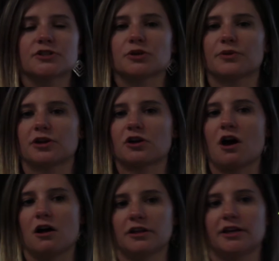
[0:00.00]
So with a
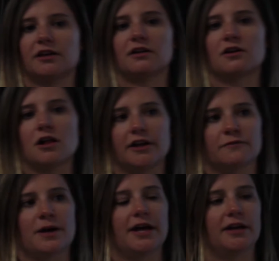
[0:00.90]
colleague
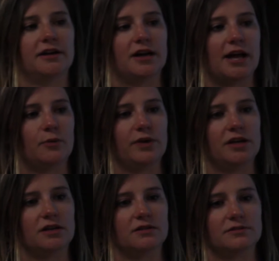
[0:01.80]
of mine and I,
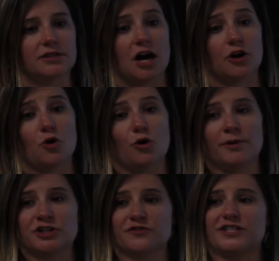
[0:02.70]
we got a whole
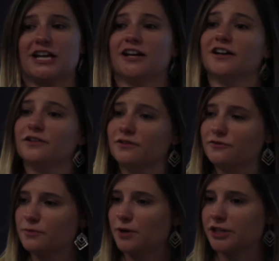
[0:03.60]
bunch of data
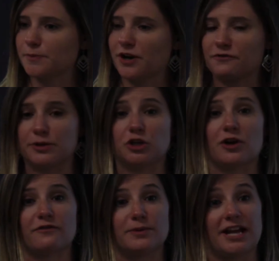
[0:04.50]
from Prosper.
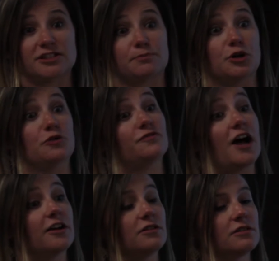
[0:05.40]
Everybody has a
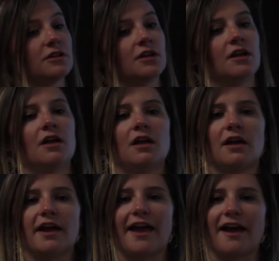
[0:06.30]
profile
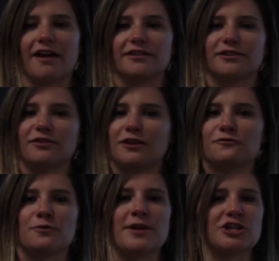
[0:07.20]
and
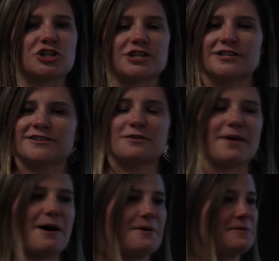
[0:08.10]
information
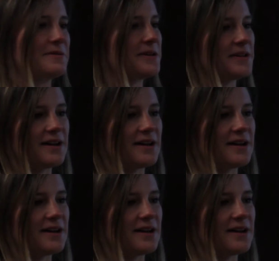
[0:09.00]
about